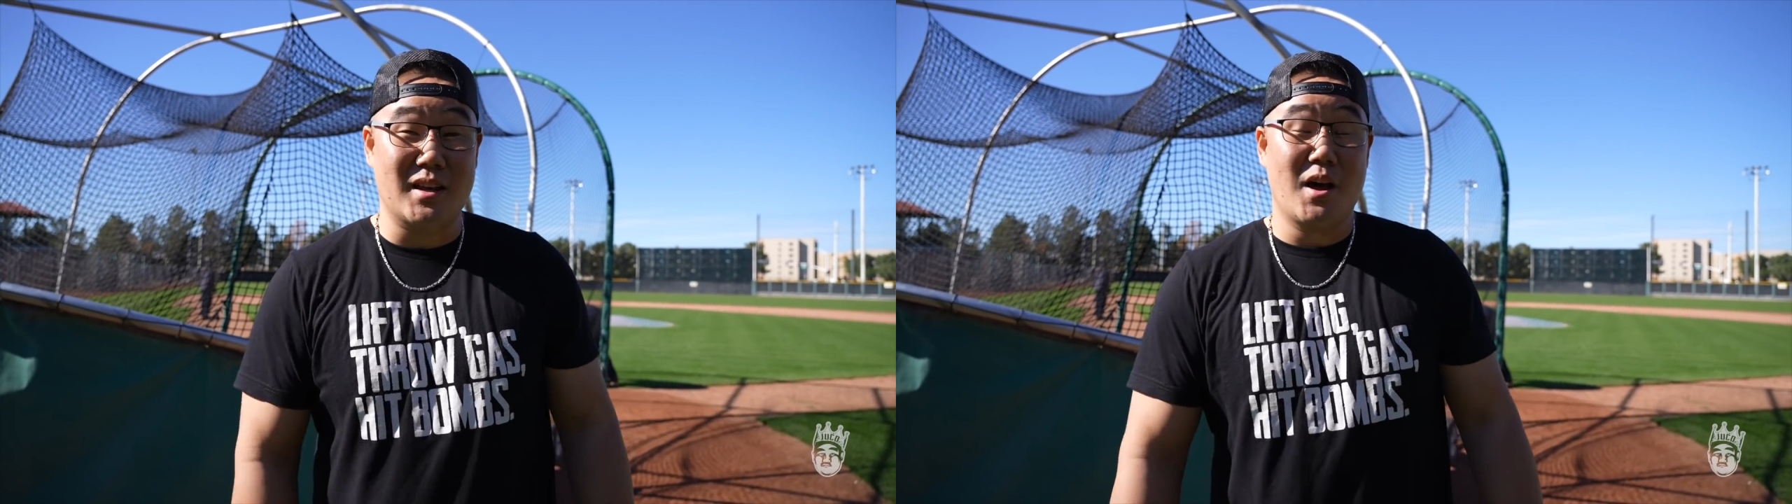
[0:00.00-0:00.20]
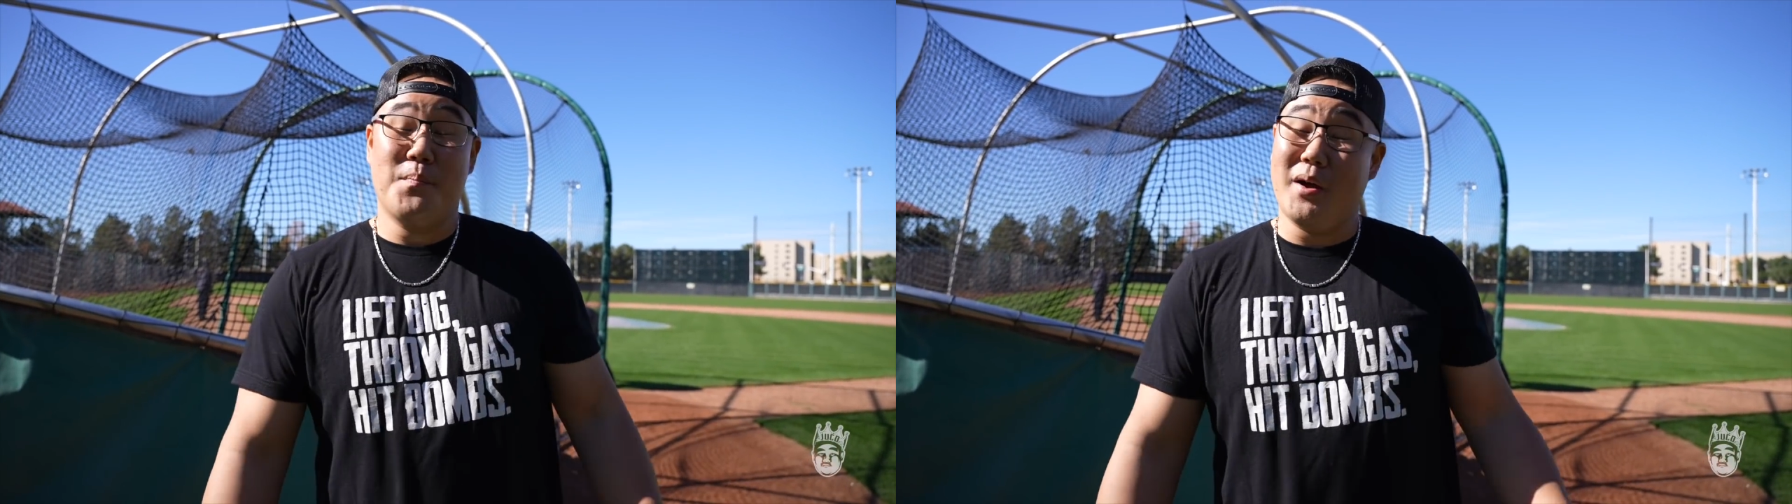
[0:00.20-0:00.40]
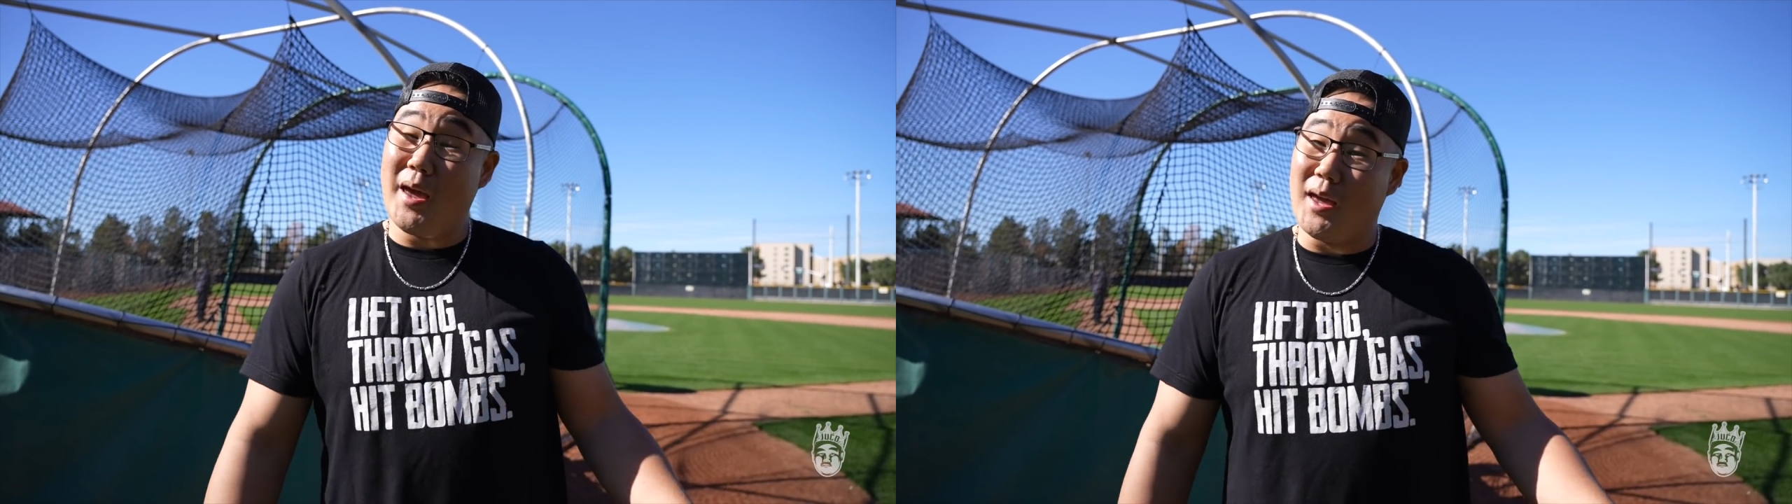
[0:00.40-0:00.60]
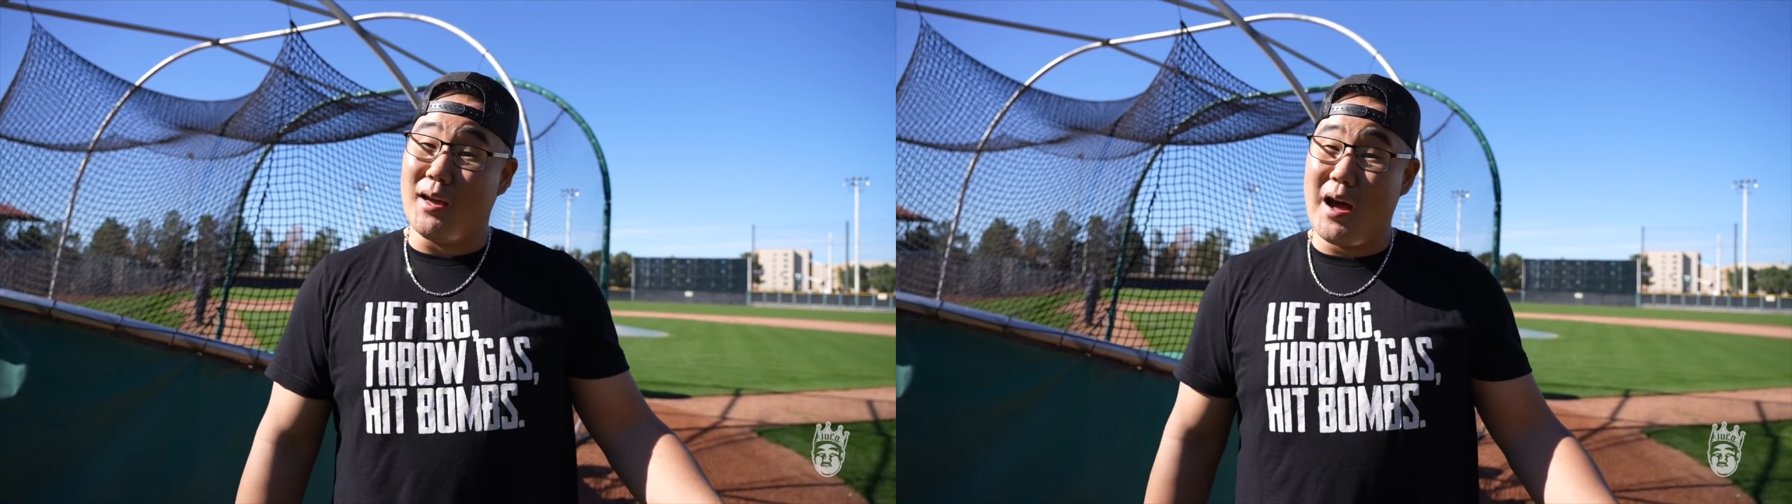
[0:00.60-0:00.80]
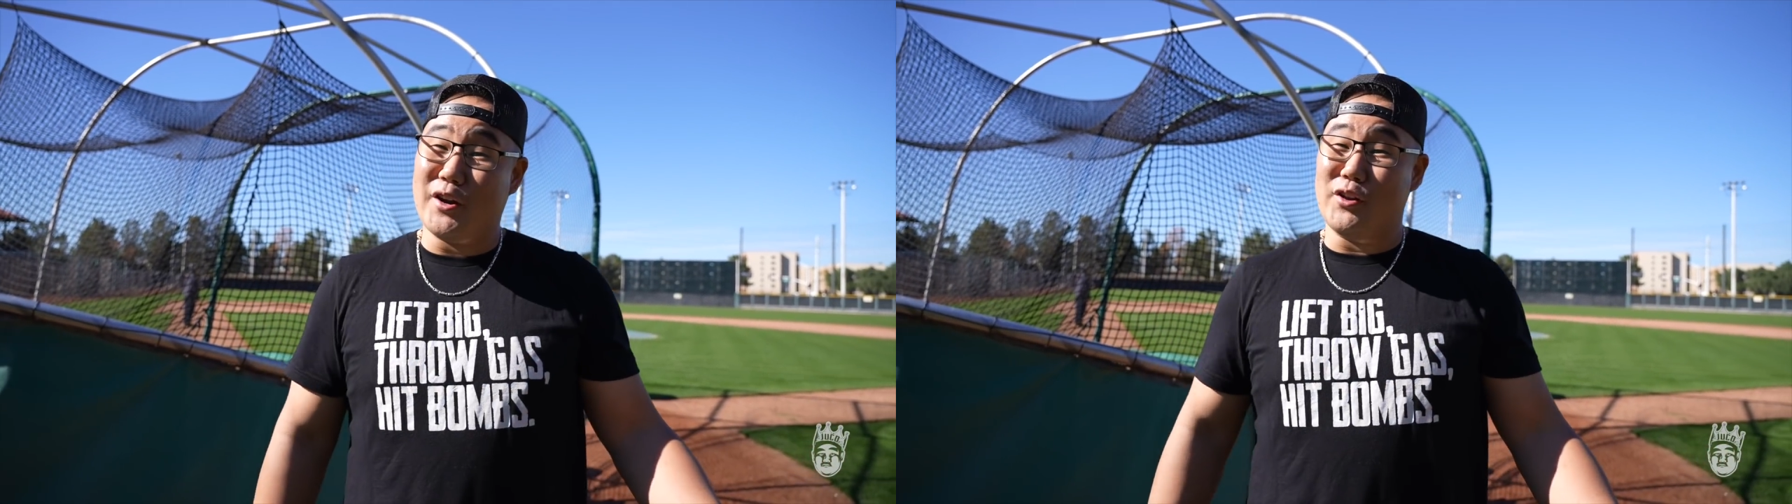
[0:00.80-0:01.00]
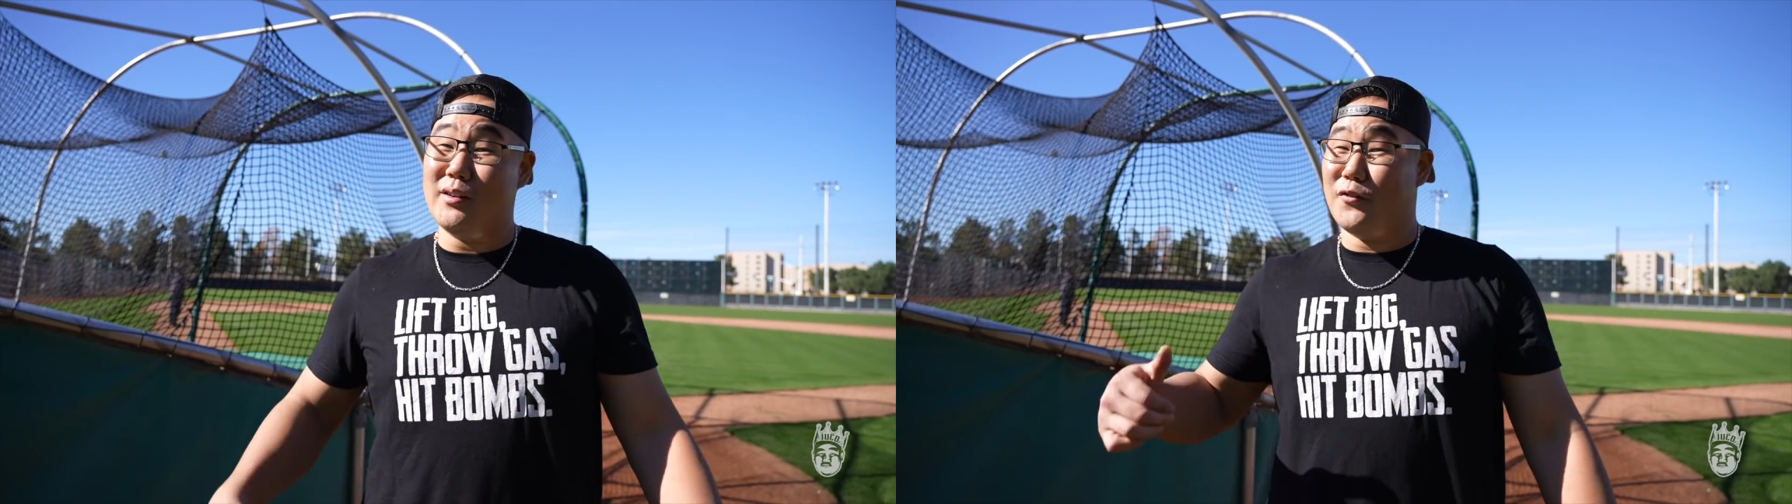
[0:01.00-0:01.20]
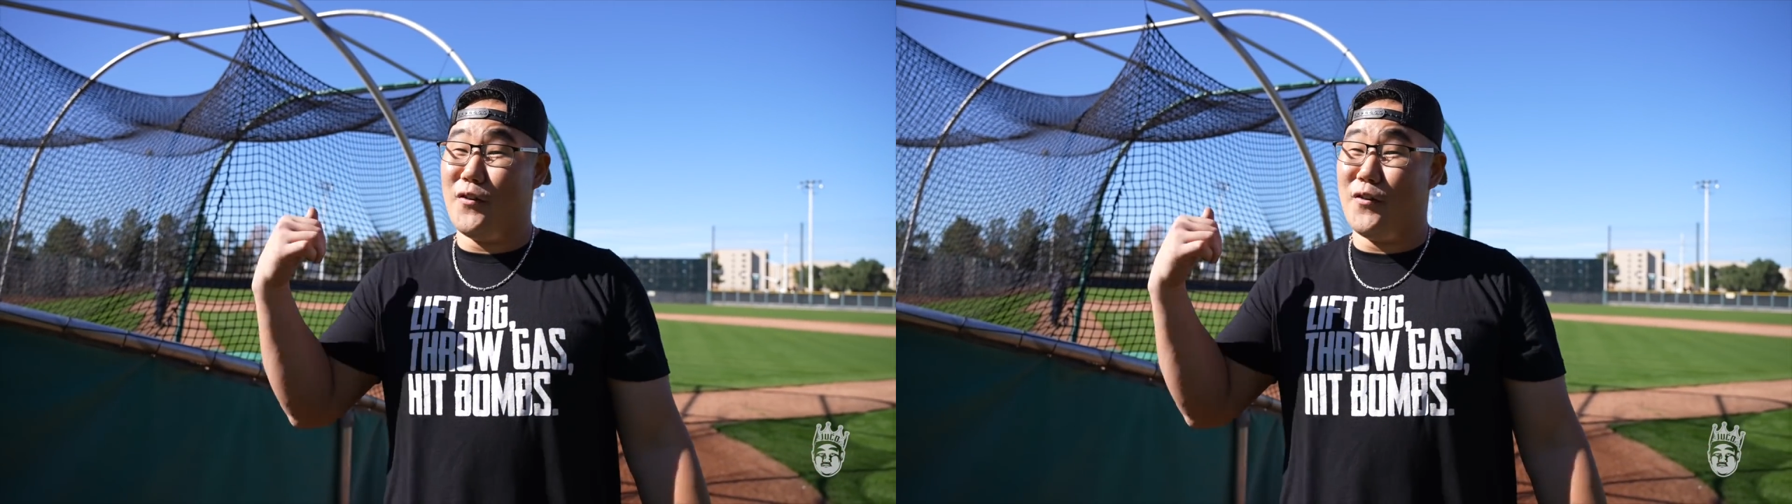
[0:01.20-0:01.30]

But hey, I cleared the